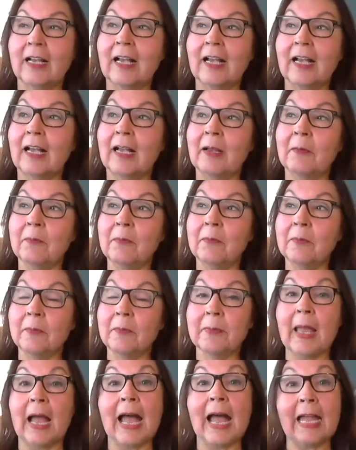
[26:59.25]

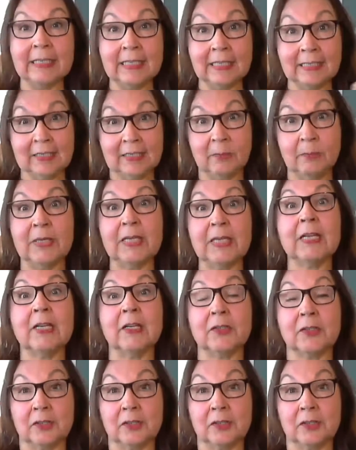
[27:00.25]
I needed to be here.